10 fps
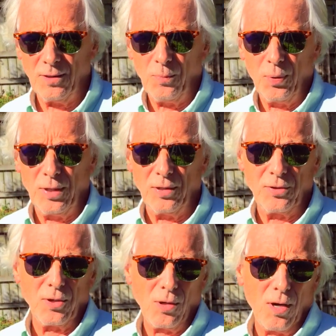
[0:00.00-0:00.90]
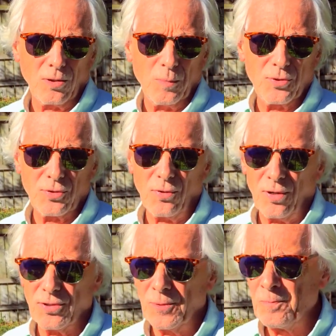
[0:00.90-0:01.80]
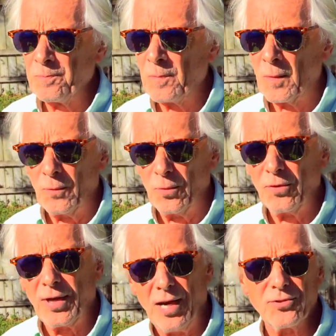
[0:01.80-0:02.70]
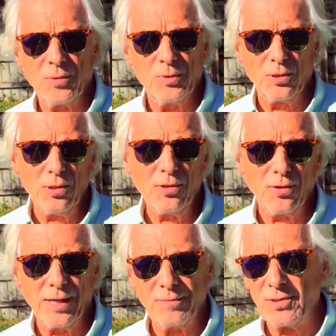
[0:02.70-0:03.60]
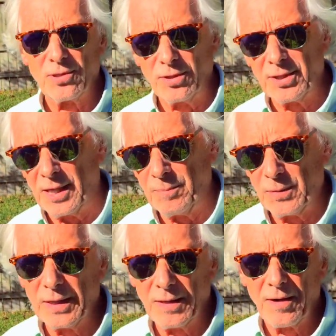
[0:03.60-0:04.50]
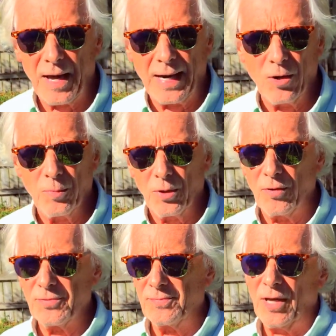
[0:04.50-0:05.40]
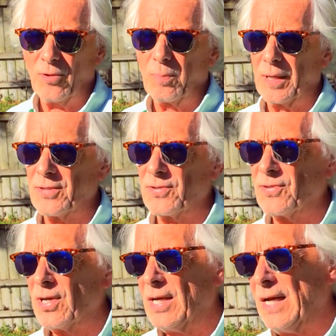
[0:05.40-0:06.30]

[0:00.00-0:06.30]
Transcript: you know, put into long-term storage with calcium D-glucarate. Just look it up. You can get it on iHerb and all these other places.